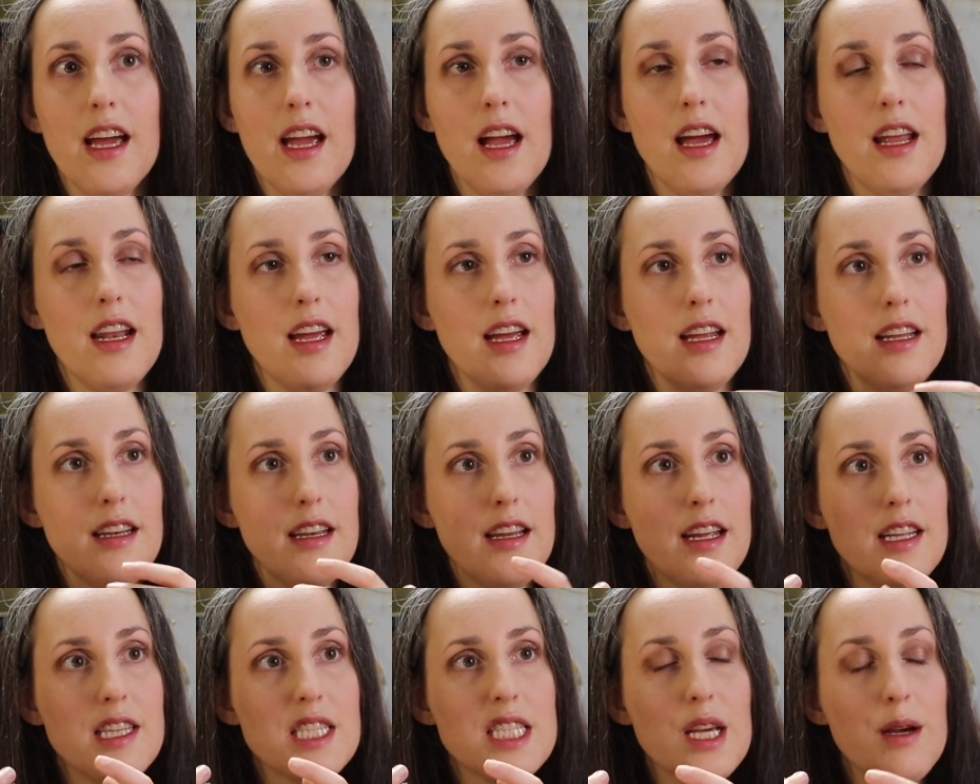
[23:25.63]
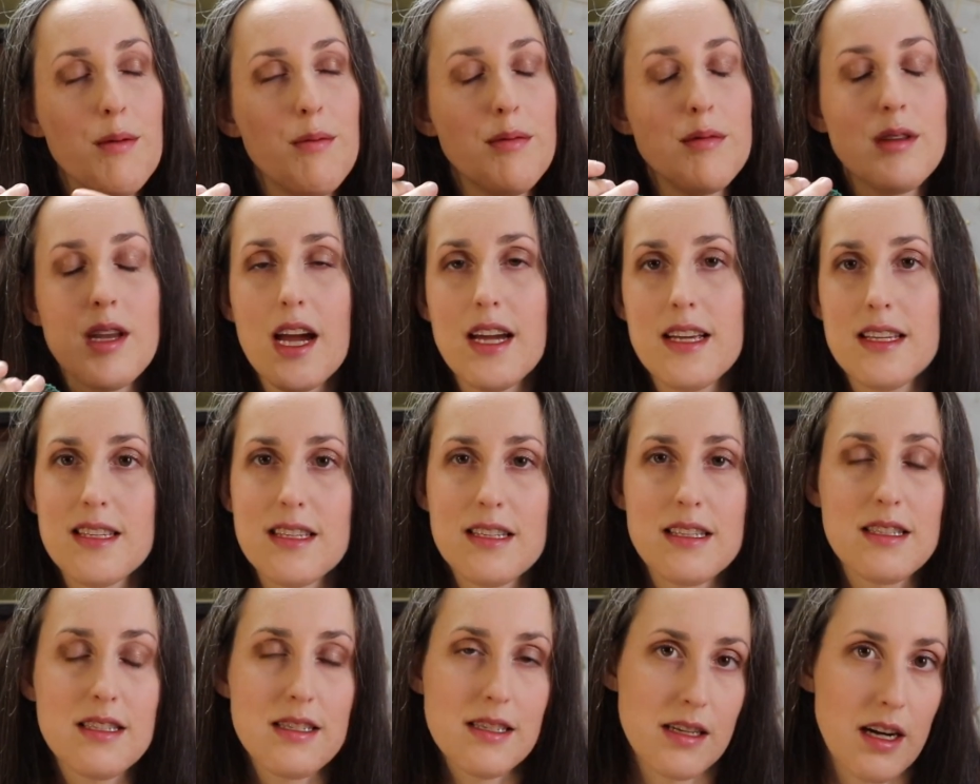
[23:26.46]
and it ends up nice
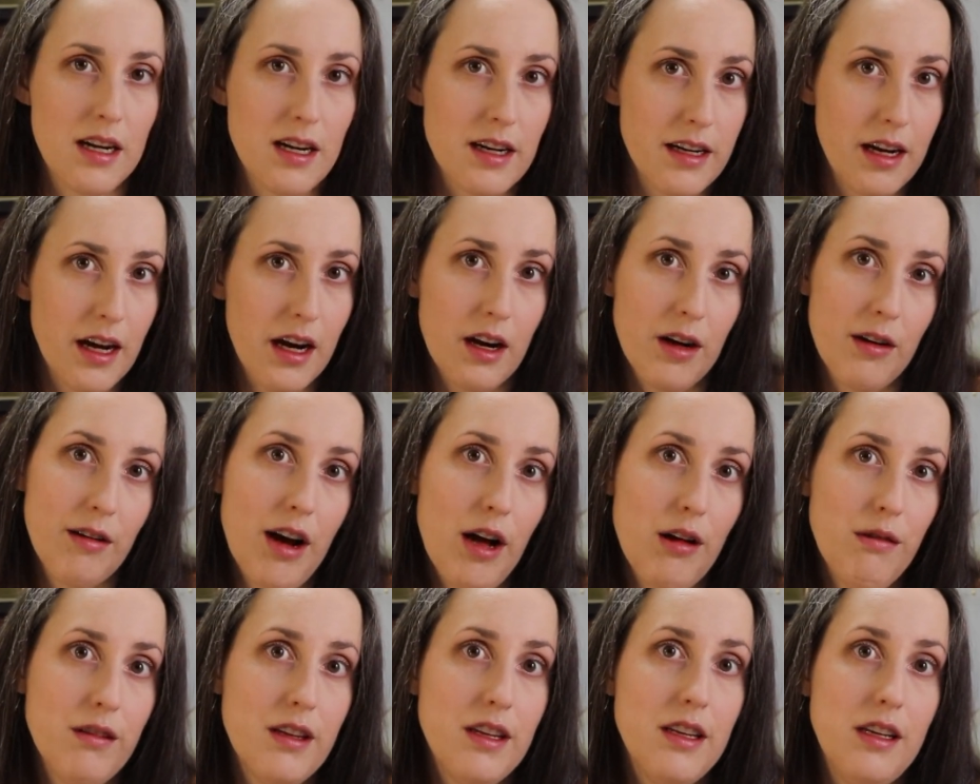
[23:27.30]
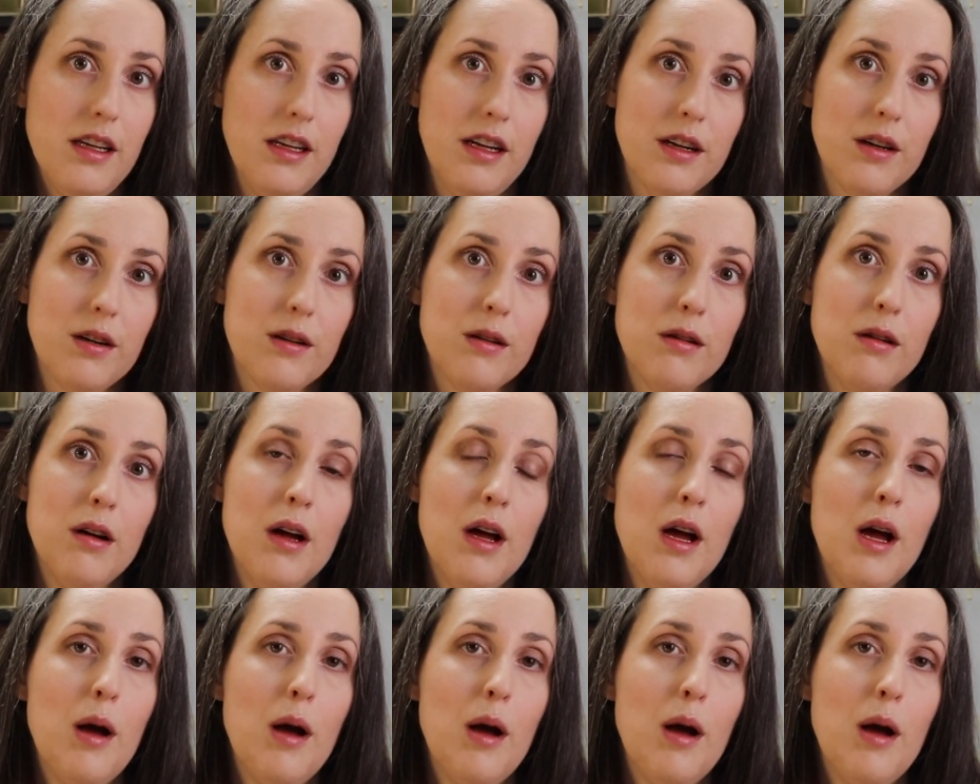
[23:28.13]
and snug around the needle,